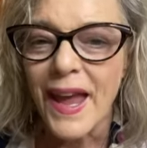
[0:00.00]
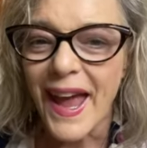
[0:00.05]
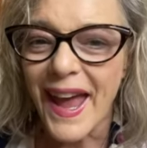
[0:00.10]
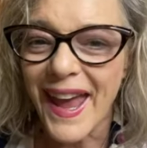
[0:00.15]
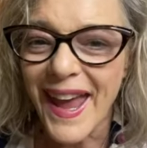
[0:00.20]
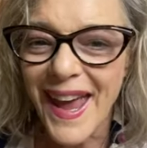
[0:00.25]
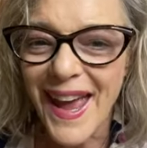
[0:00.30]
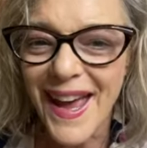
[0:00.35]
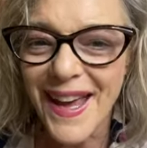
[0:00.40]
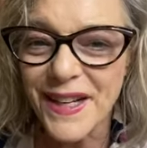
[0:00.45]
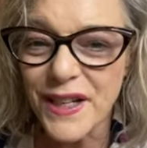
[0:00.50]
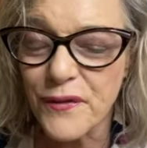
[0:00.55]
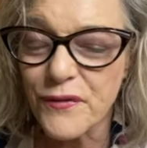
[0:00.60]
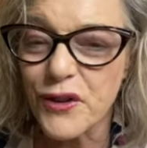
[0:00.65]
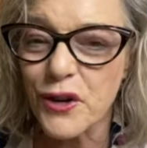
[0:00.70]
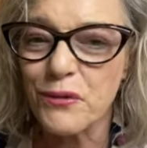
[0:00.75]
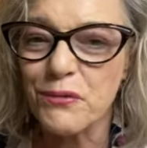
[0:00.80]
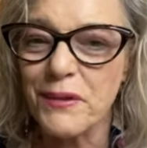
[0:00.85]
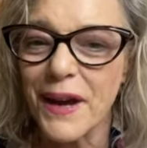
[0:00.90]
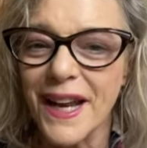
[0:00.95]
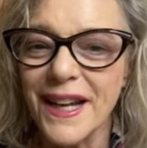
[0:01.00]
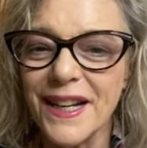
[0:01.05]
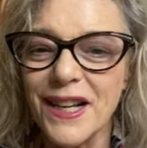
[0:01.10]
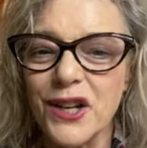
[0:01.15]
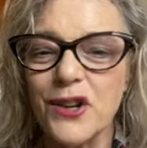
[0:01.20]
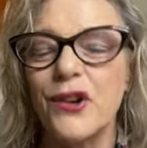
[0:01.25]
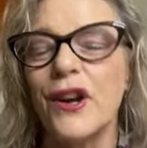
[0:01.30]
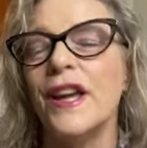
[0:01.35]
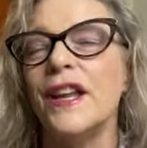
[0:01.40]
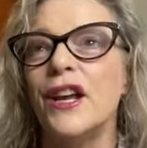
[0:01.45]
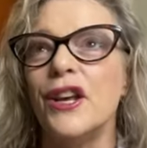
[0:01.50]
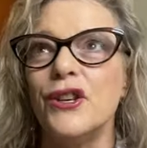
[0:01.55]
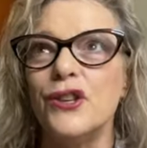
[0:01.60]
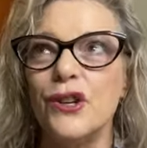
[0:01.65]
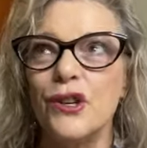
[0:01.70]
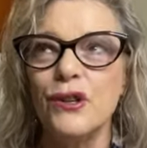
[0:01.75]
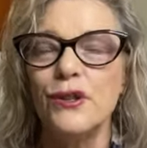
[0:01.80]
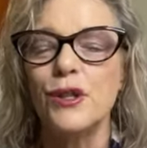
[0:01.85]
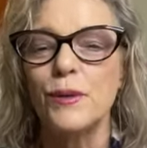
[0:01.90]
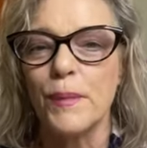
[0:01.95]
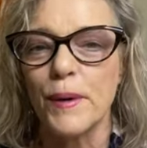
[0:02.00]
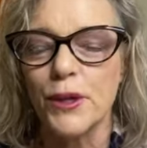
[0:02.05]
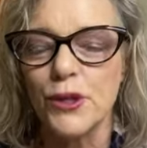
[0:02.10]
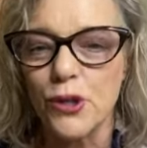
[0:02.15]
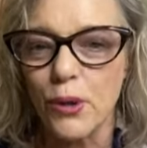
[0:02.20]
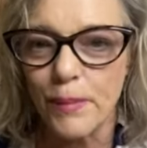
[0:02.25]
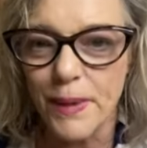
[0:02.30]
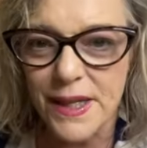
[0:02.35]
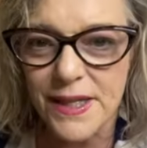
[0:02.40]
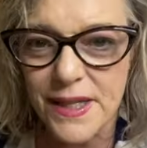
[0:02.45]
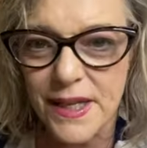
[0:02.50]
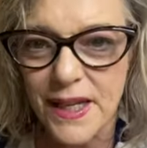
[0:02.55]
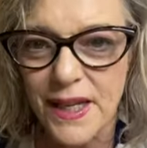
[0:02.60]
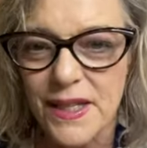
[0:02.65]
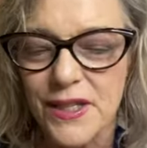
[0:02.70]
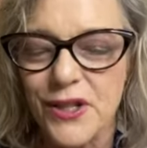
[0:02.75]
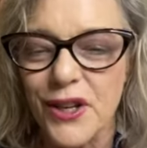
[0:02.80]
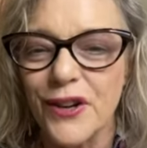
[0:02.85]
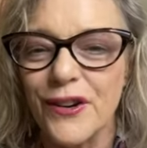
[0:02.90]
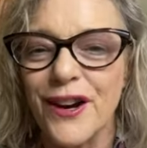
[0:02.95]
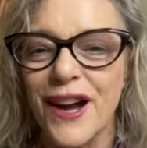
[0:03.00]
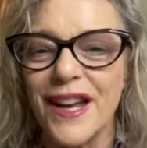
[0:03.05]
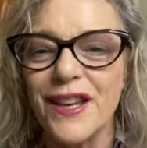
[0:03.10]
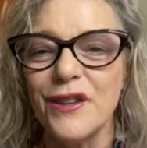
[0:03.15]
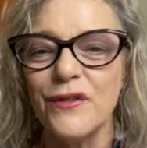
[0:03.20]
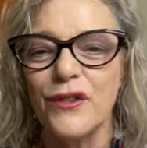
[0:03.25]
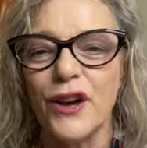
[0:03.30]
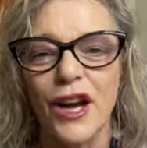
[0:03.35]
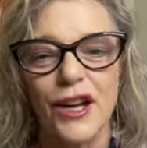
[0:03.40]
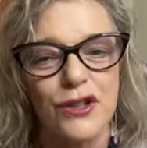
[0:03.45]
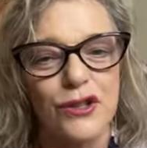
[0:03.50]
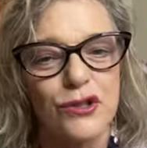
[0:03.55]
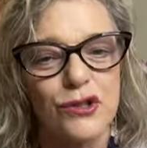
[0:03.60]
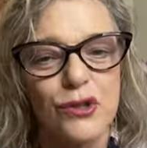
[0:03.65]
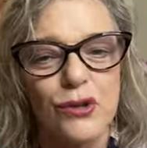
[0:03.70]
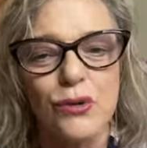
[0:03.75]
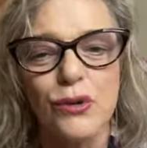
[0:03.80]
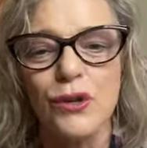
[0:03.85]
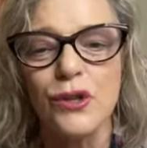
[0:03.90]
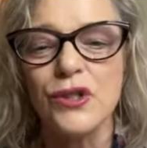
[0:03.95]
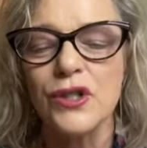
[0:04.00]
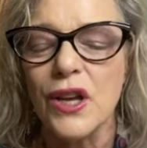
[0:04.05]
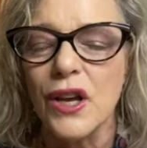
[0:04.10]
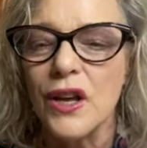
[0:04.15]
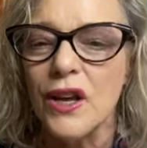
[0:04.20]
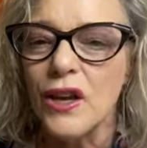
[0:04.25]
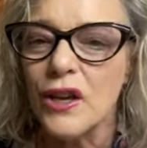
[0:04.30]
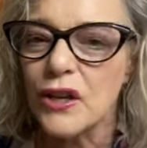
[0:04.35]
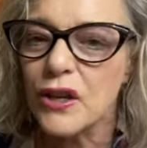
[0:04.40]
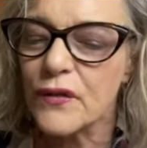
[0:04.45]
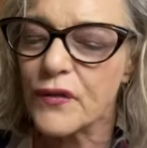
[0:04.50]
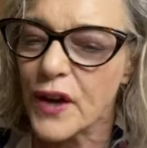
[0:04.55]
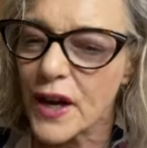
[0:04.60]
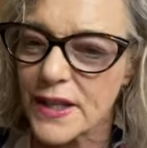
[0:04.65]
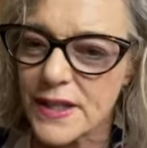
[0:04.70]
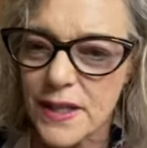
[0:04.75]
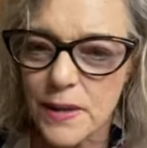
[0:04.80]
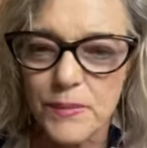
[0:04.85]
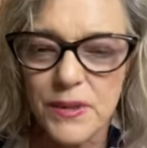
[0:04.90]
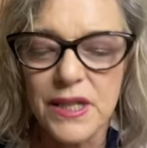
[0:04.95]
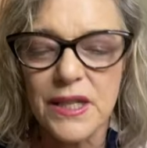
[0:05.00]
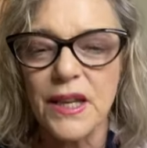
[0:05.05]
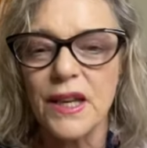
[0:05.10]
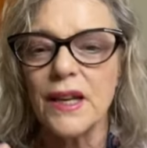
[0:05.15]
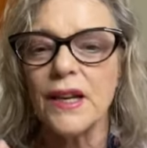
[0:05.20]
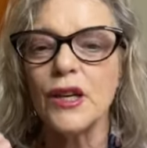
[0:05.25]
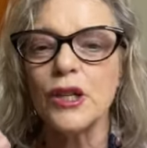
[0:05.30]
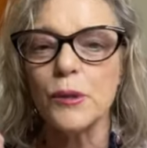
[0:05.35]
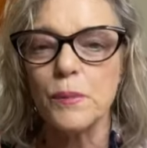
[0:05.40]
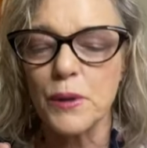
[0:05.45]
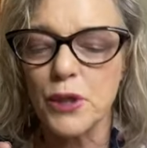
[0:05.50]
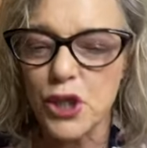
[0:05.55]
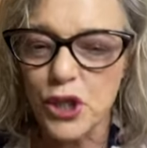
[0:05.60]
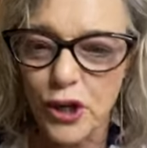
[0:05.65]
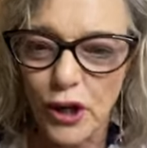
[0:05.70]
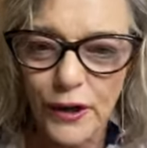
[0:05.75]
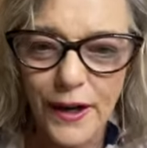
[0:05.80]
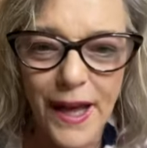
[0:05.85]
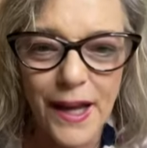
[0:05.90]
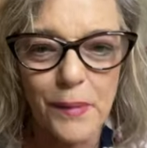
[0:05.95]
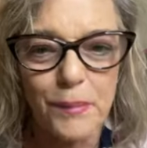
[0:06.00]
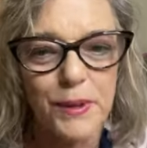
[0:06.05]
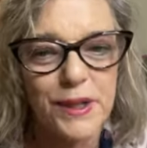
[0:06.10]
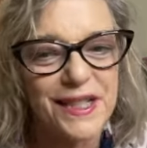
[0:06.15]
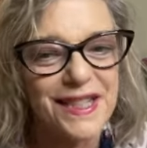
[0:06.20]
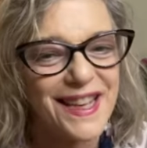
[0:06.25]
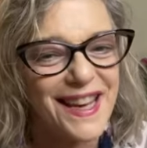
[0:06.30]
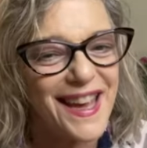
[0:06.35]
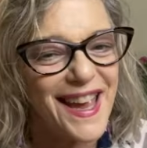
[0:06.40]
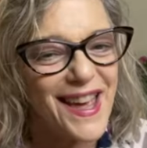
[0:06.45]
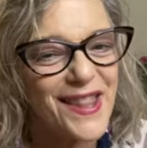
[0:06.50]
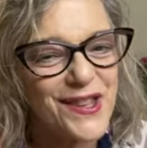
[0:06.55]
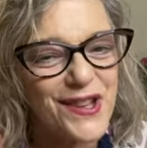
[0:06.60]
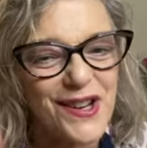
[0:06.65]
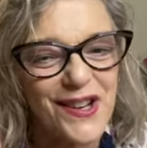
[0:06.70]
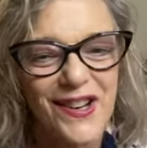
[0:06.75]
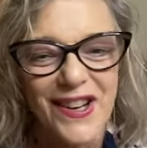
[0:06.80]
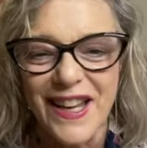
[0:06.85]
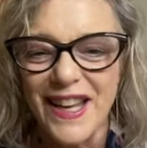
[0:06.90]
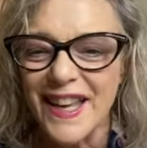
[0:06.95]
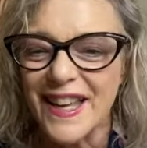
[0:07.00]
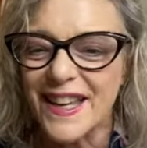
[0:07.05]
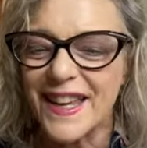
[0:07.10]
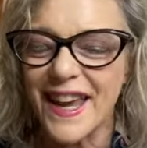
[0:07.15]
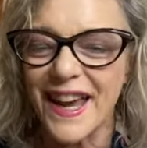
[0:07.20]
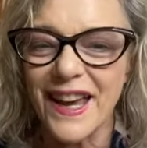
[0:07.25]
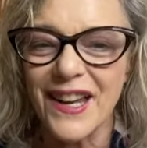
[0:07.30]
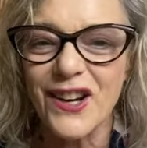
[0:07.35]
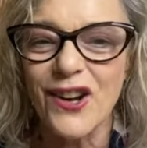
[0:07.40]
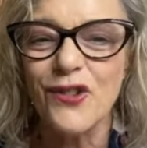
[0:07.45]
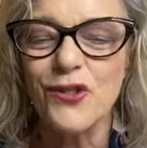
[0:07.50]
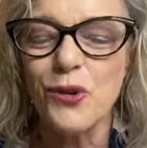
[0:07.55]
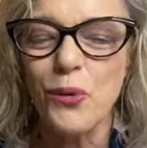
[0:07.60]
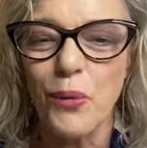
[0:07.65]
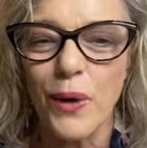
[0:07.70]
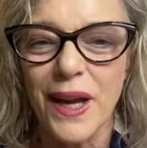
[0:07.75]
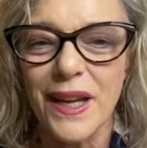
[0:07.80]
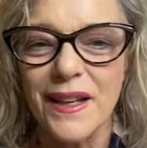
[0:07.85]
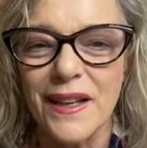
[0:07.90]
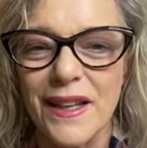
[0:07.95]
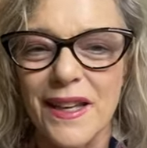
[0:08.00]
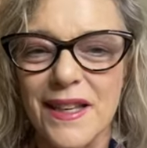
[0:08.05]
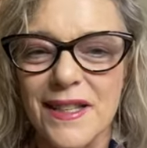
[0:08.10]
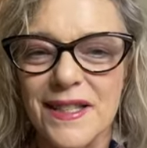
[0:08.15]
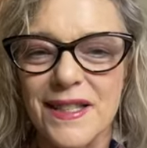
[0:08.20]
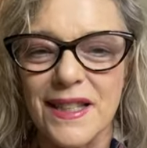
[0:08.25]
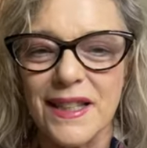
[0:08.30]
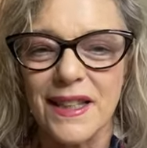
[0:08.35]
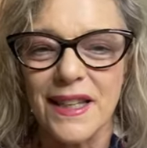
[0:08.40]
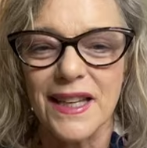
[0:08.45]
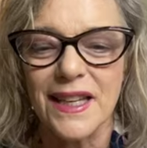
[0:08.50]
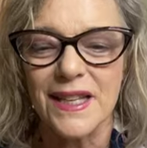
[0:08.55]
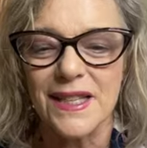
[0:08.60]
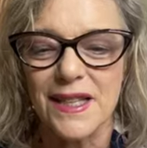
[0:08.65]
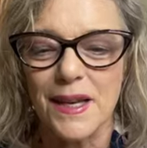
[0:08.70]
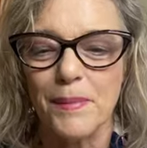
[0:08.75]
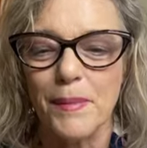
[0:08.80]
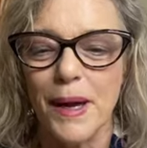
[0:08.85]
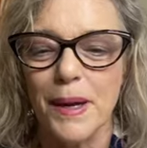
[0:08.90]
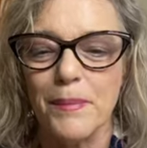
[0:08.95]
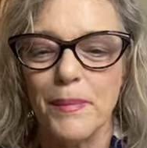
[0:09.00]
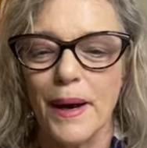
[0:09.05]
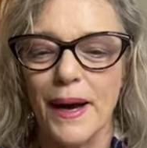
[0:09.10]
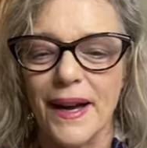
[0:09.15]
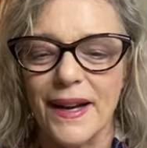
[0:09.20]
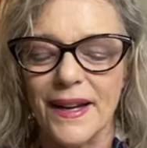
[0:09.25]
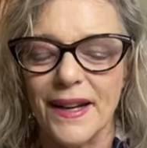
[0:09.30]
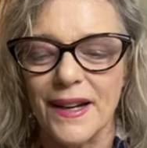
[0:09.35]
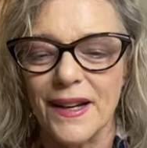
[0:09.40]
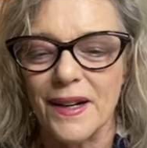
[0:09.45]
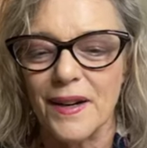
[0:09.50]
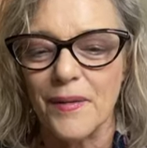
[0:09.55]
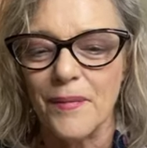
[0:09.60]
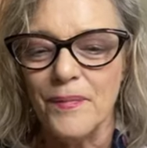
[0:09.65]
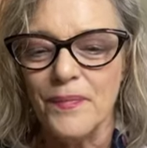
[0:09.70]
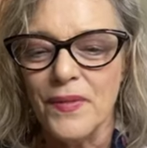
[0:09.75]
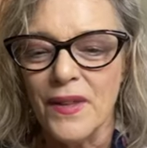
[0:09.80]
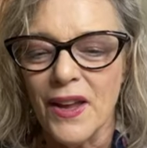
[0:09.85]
And if you're ready to create a new spiritual business, all right, you've got your tools, you've got some skills, but you don't know how to put together, get on the wait list. The link is in my bio.